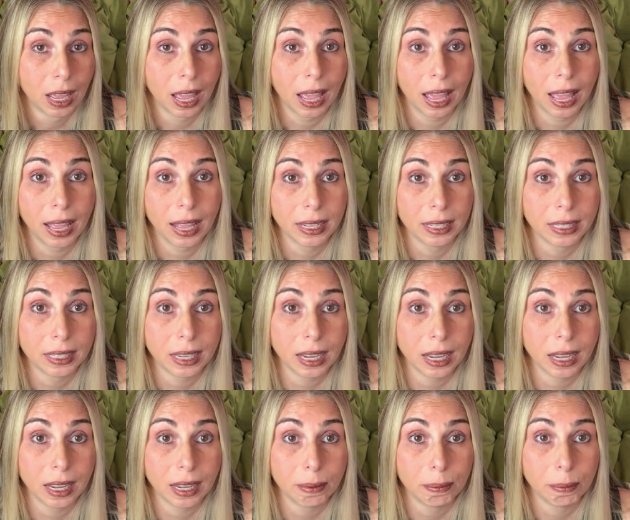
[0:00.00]
And
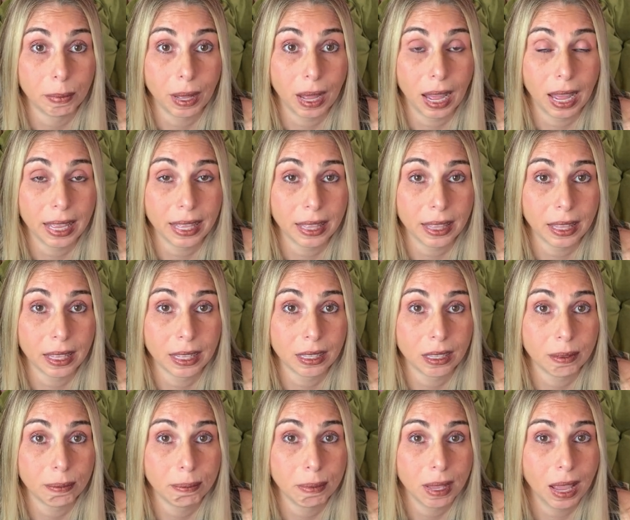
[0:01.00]
um, I'm
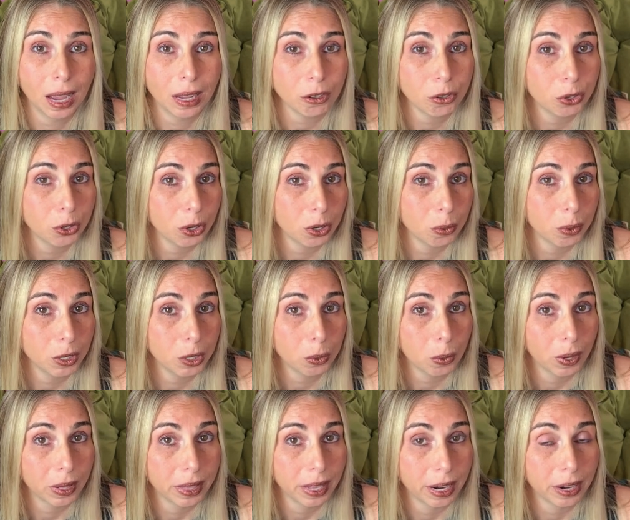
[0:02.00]
not sure which
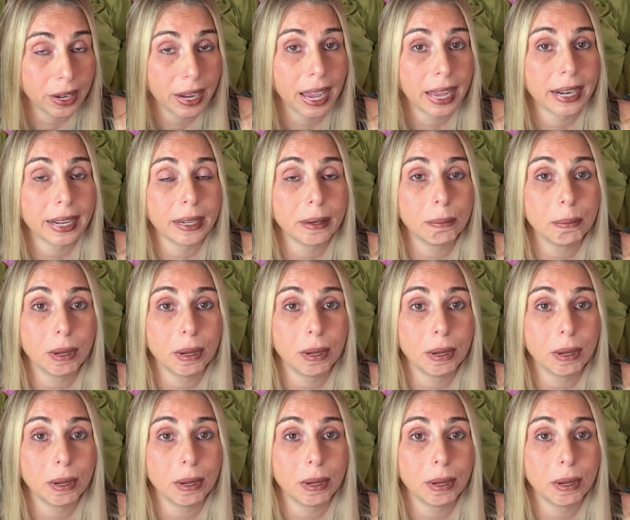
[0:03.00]
one they're getting,